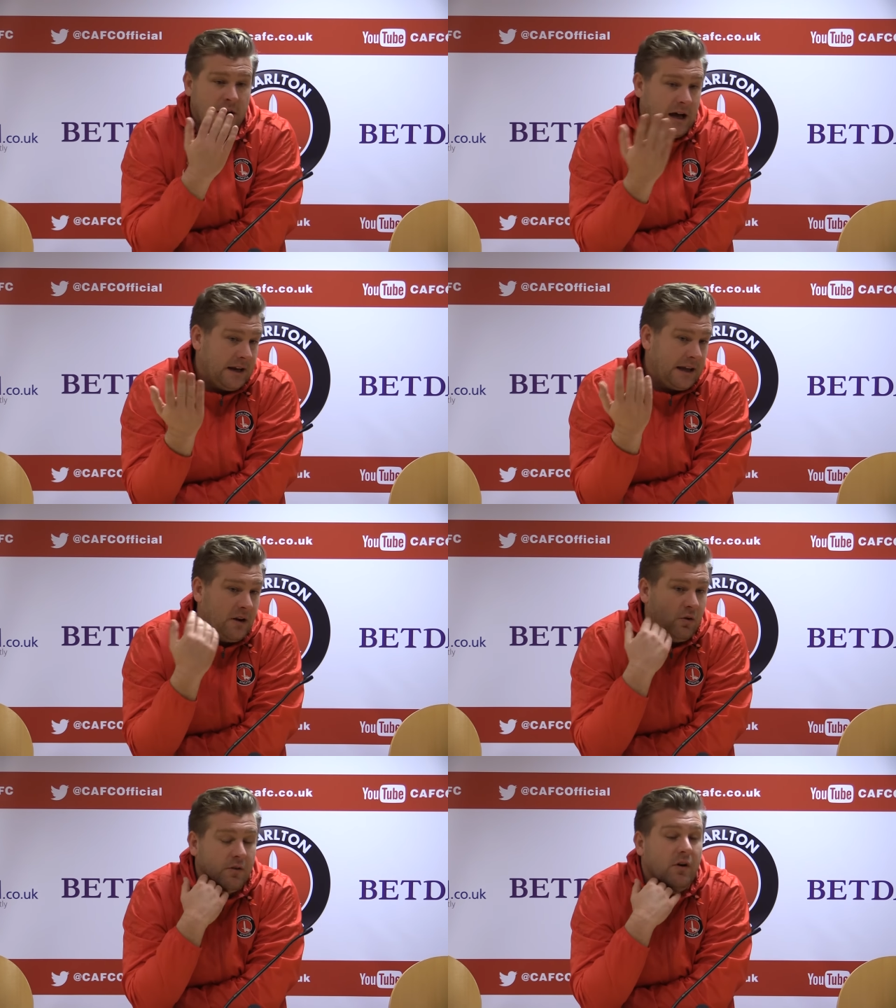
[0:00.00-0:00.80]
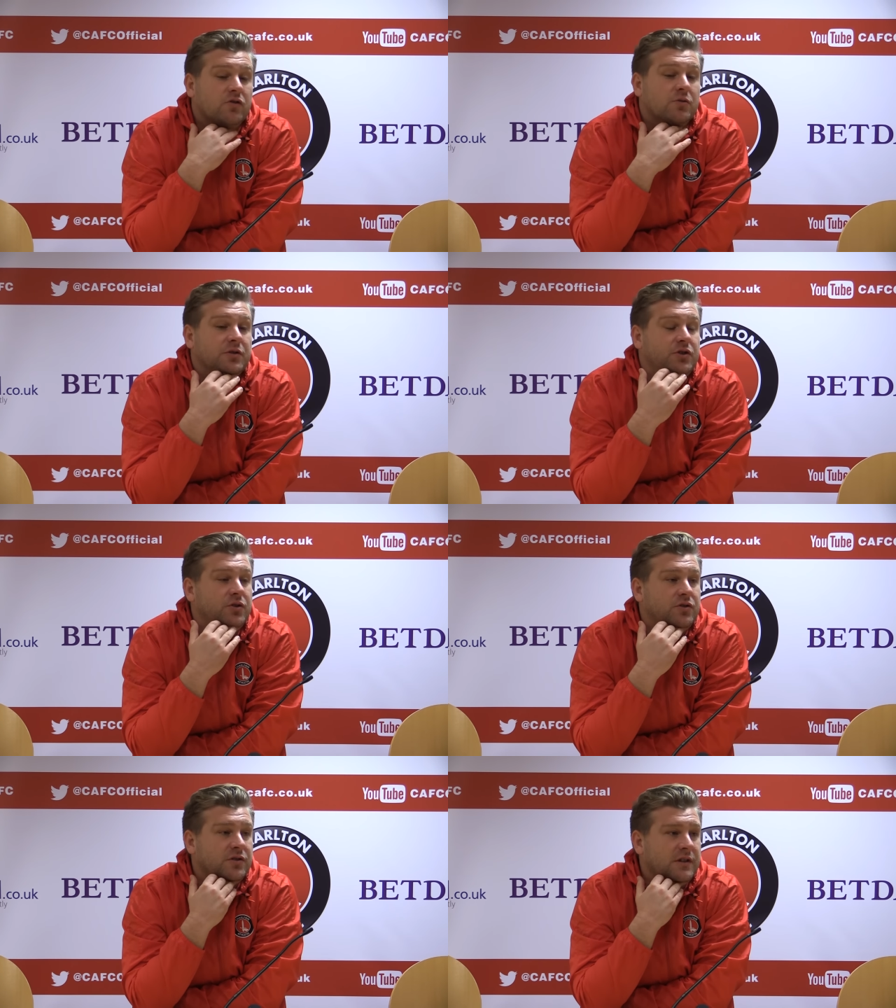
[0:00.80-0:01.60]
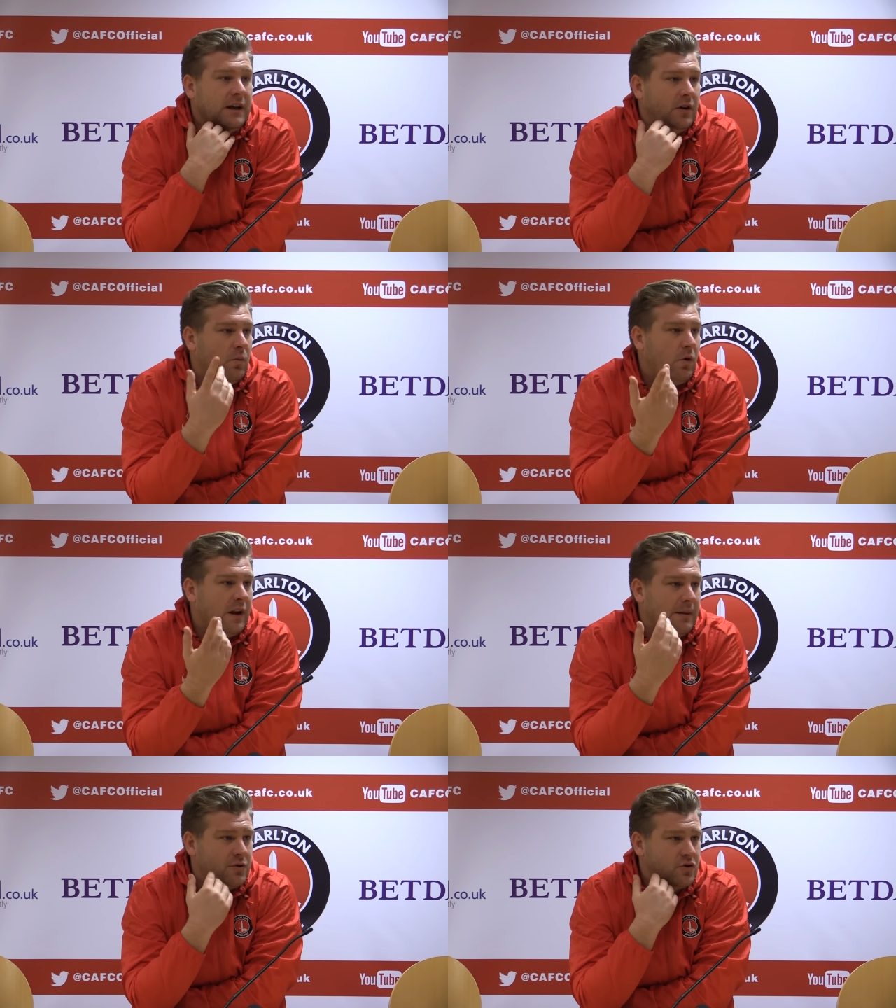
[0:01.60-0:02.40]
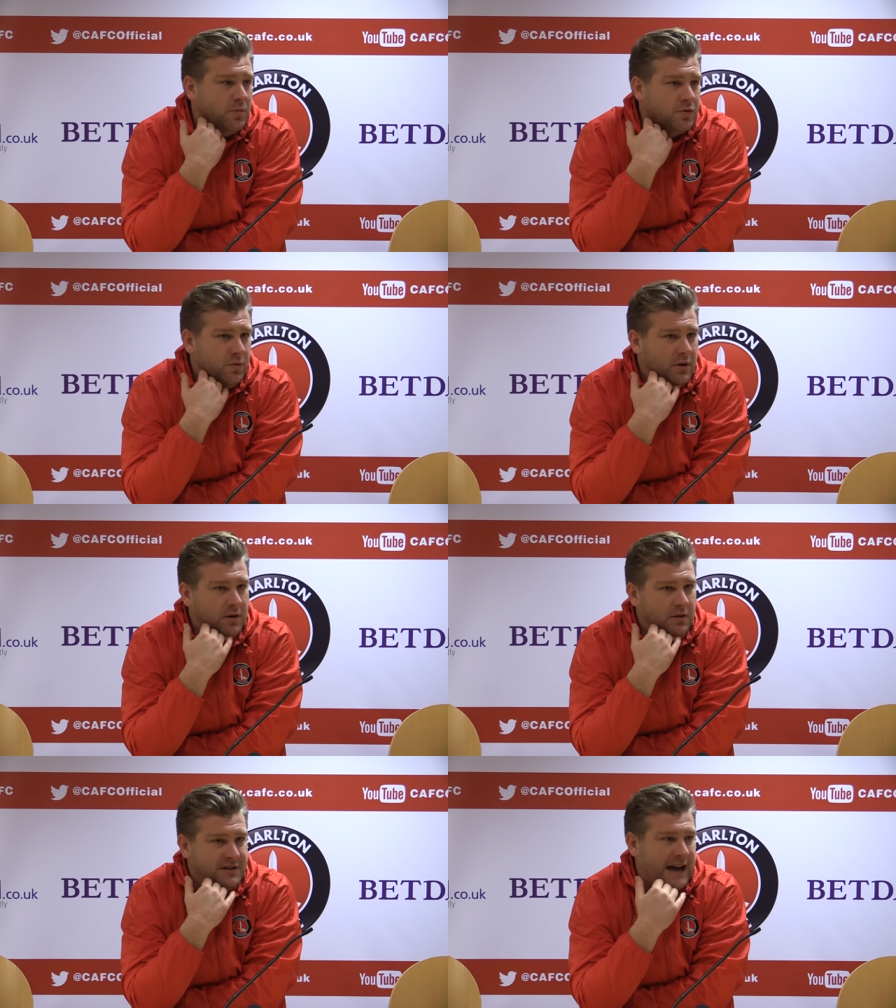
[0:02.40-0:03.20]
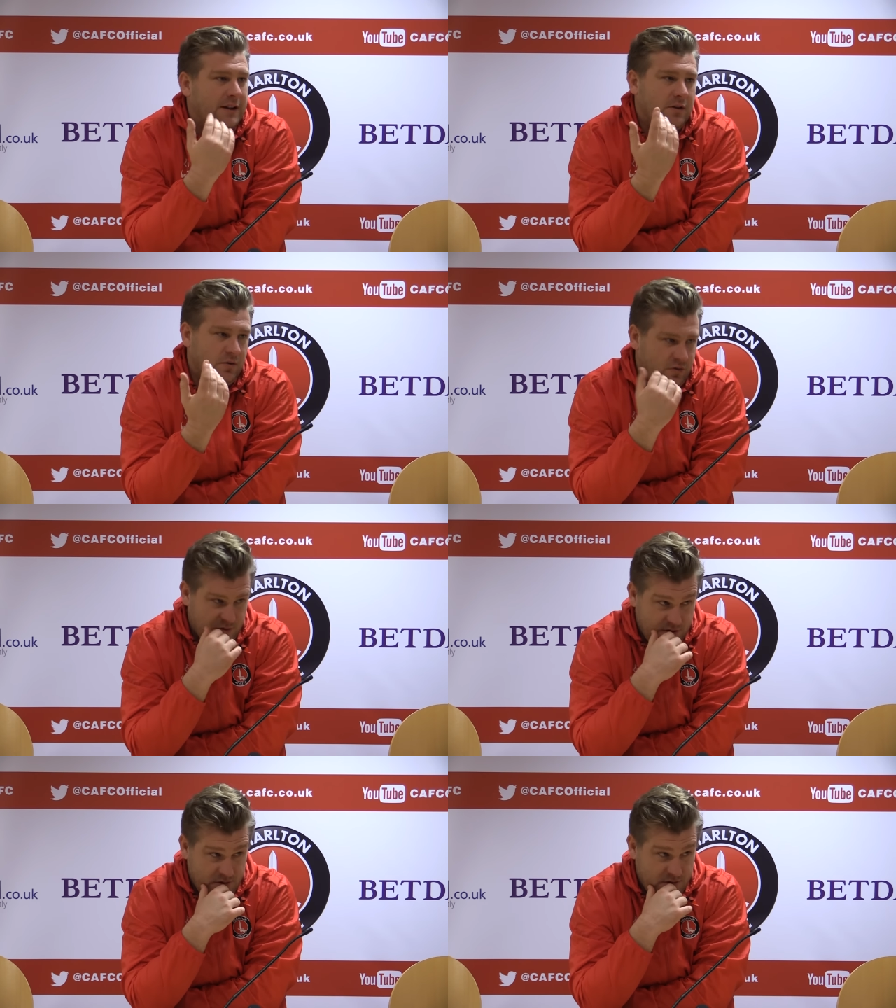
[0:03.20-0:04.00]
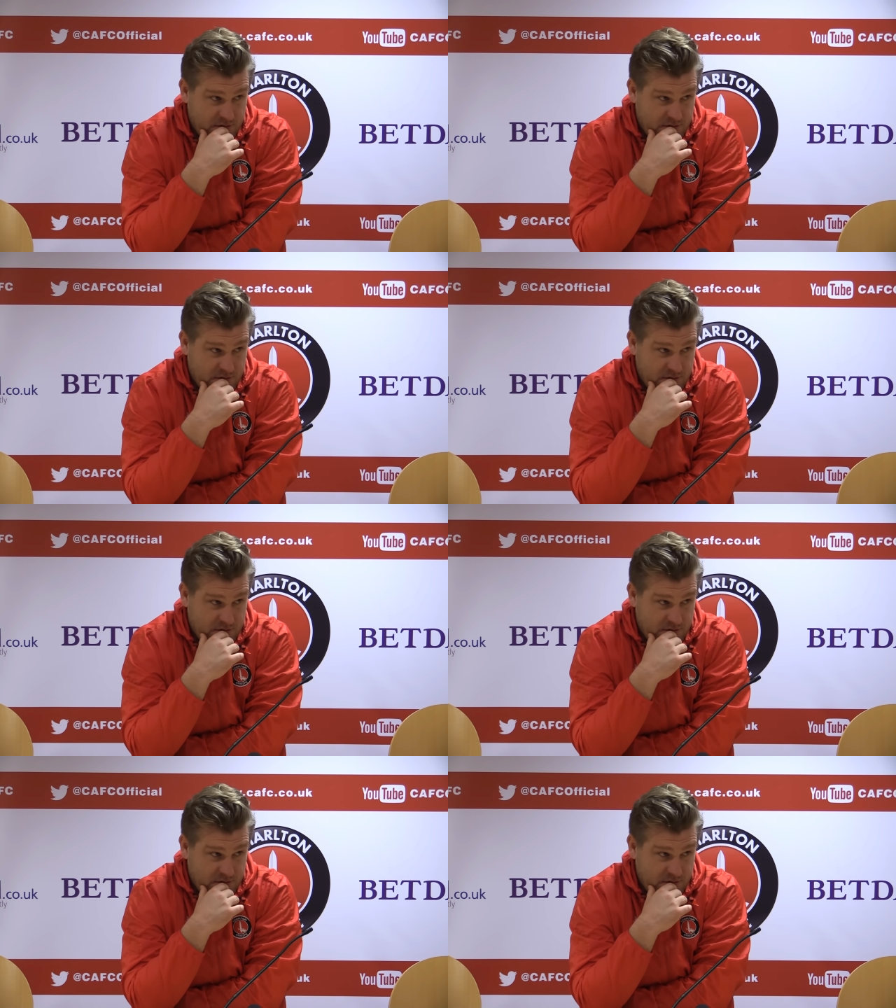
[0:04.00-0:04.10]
and again, all of our substitutions today, not one of them subs were tactical subs.